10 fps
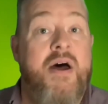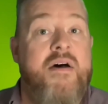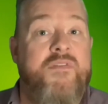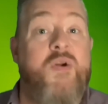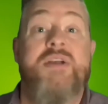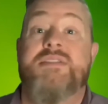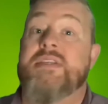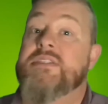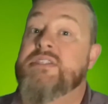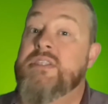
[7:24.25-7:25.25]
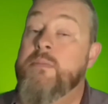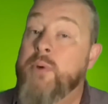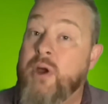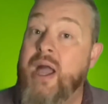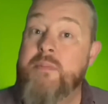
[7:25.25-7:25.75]
For instance, the
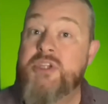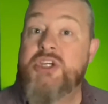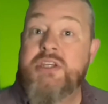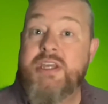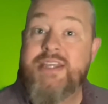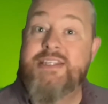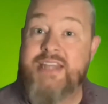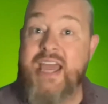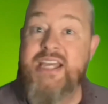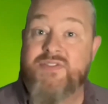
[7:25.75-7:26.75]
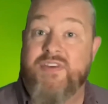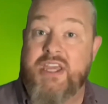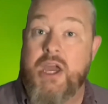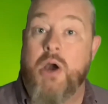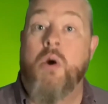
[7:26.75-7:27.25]
book I mentioned in today's
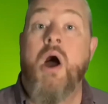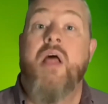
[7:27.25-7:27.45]
video,